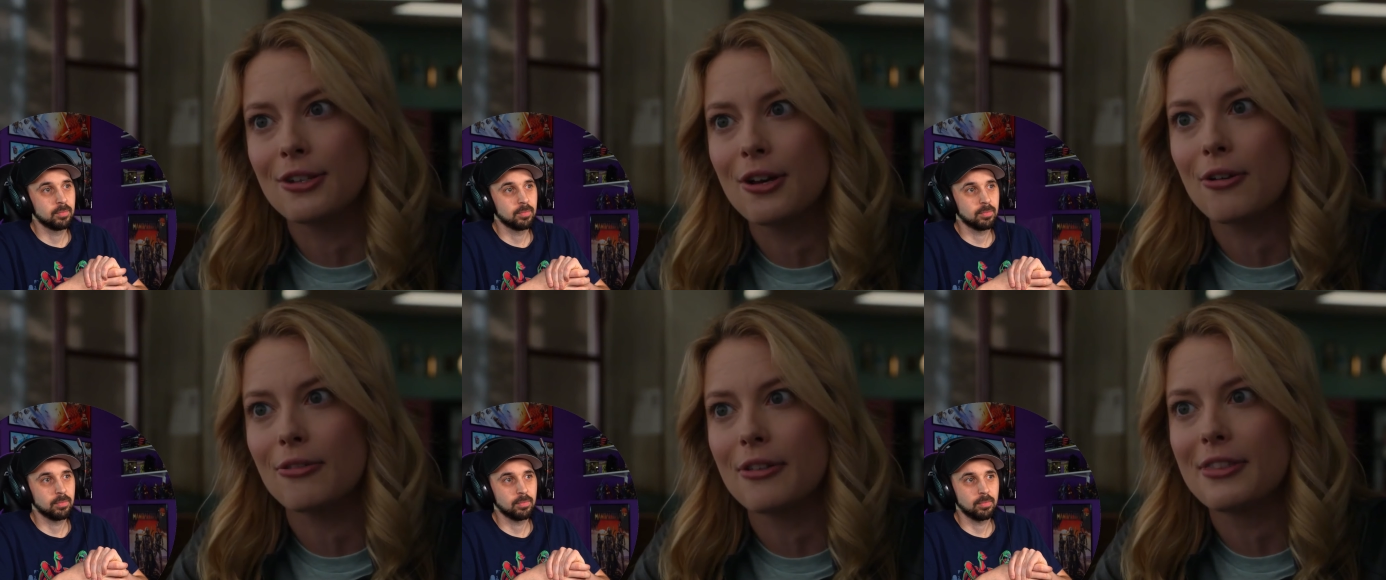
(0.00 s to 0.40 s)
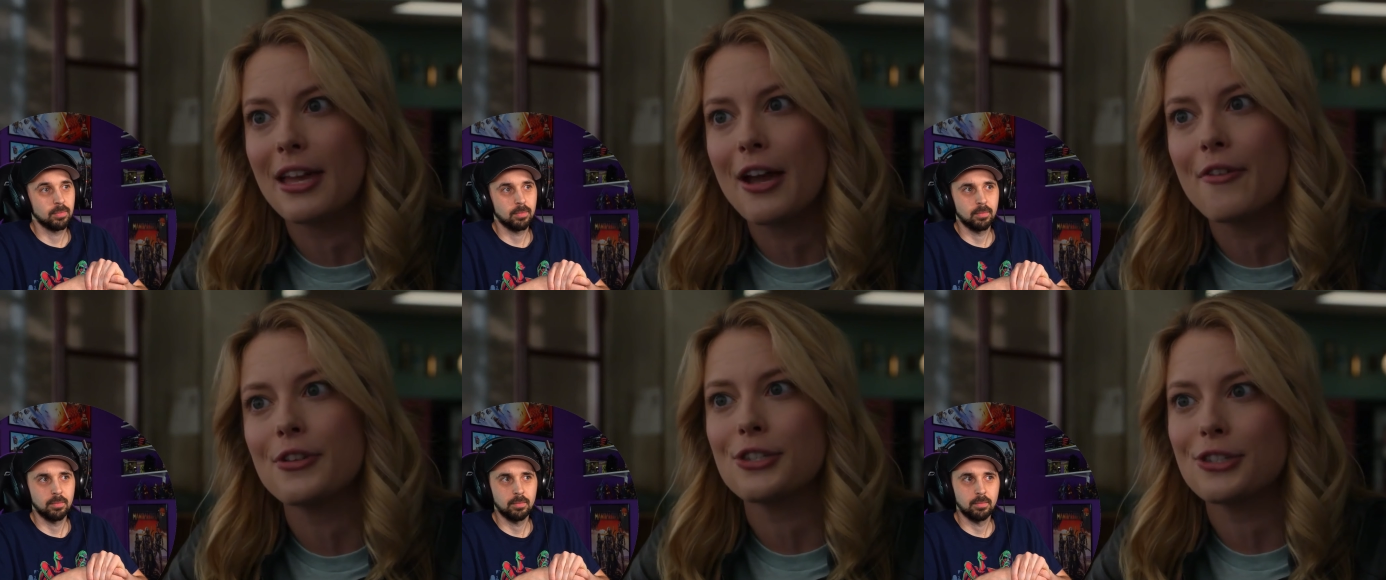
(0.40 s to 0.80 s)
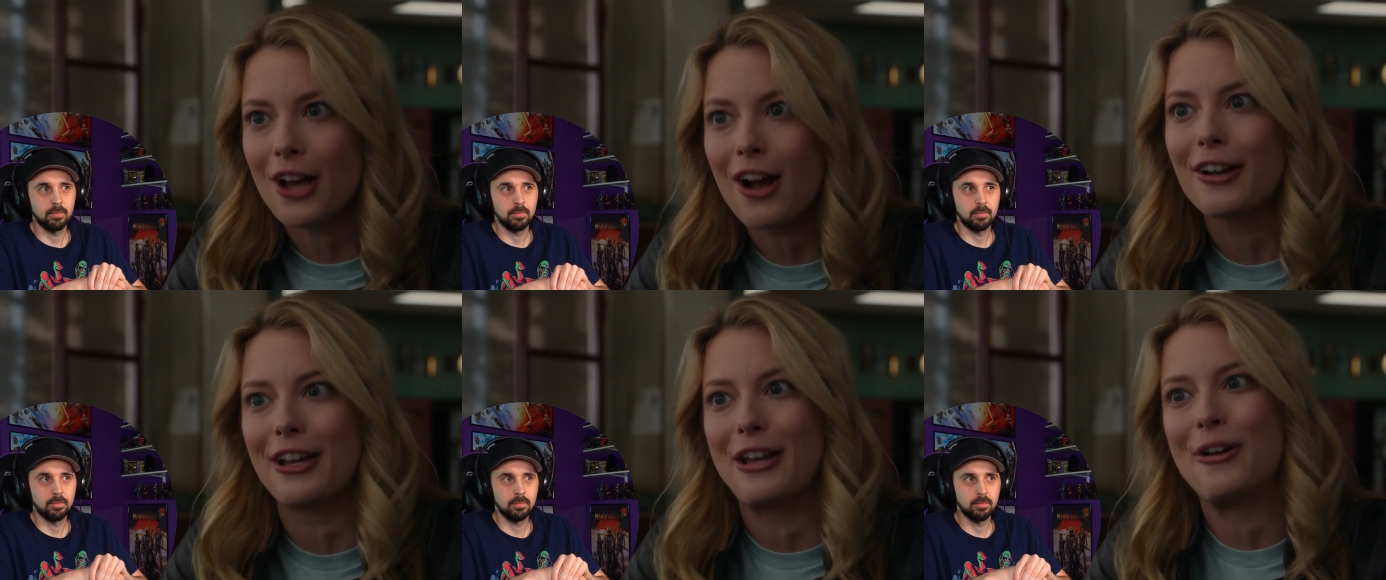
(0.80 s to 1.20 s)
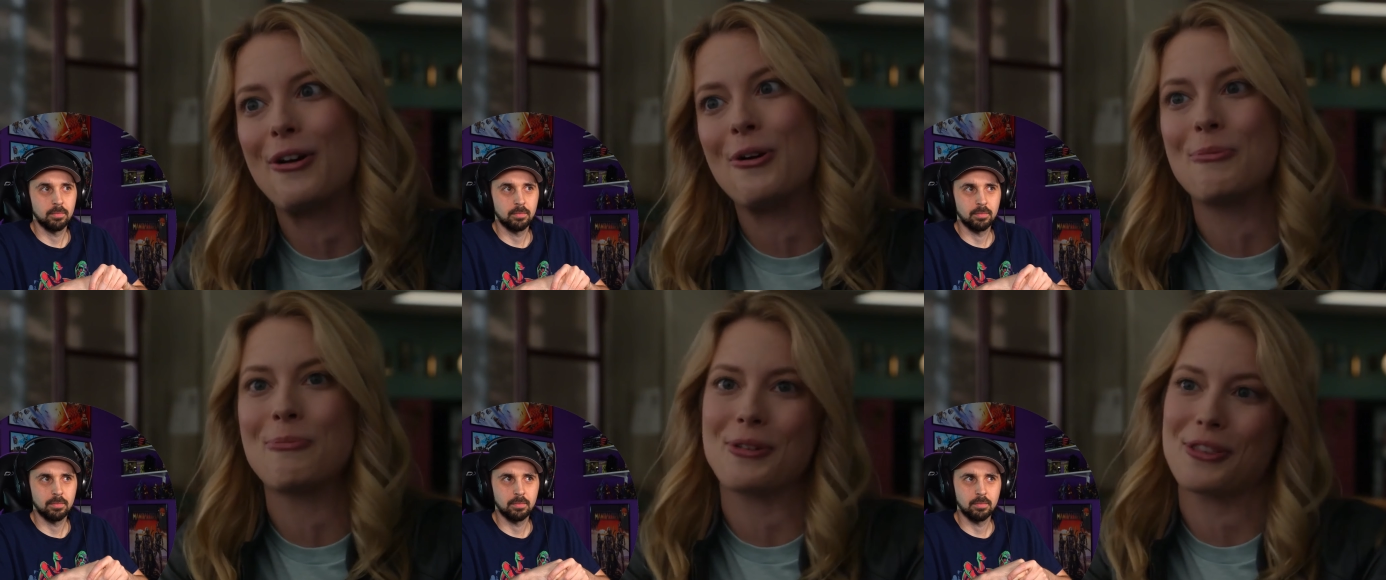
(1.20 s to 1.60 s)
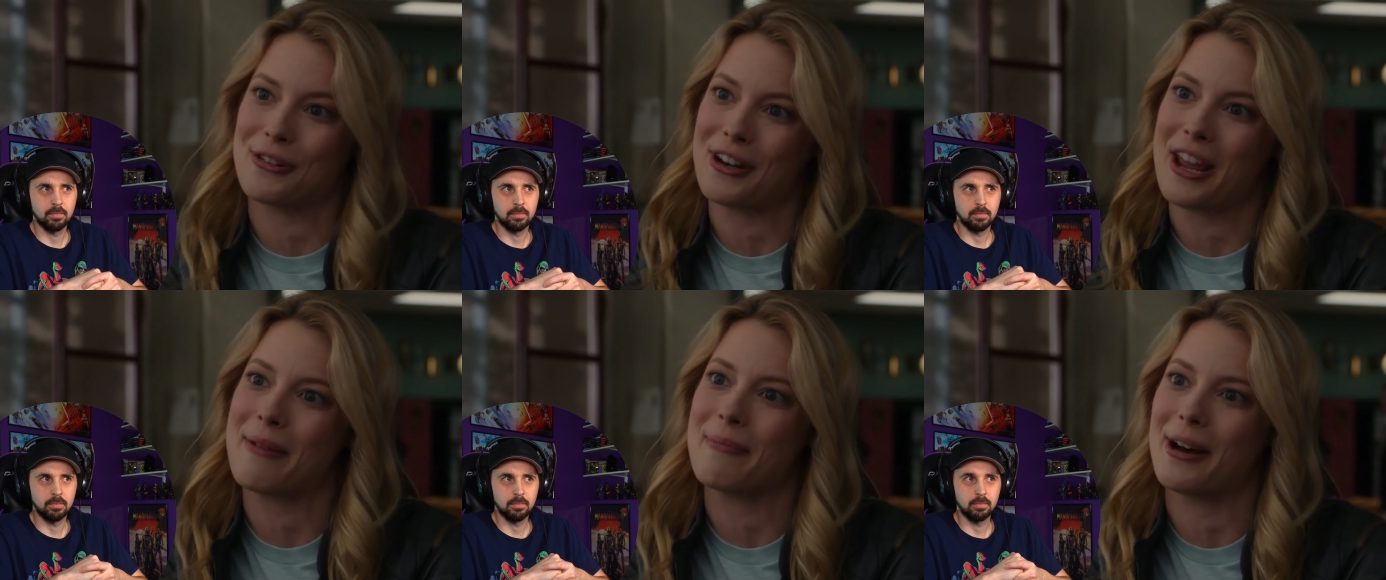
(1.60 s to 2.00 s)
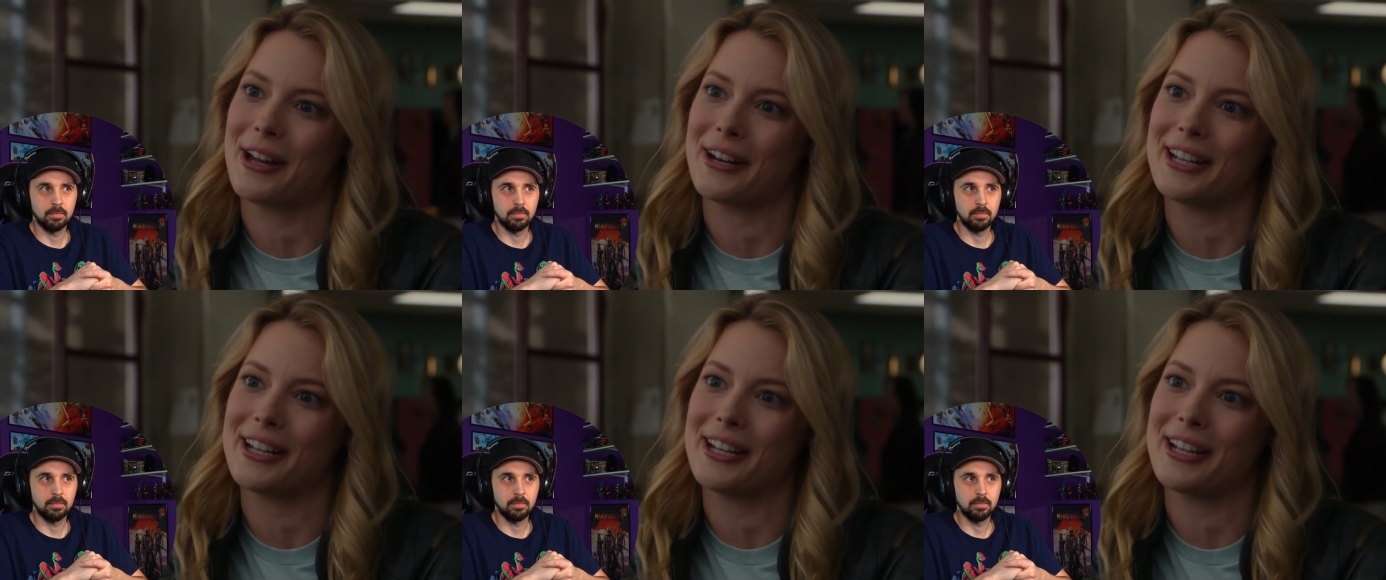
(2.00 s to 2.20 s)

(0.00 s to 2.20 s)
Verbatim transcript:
Speaker 1: know that they have a sock at home with your name on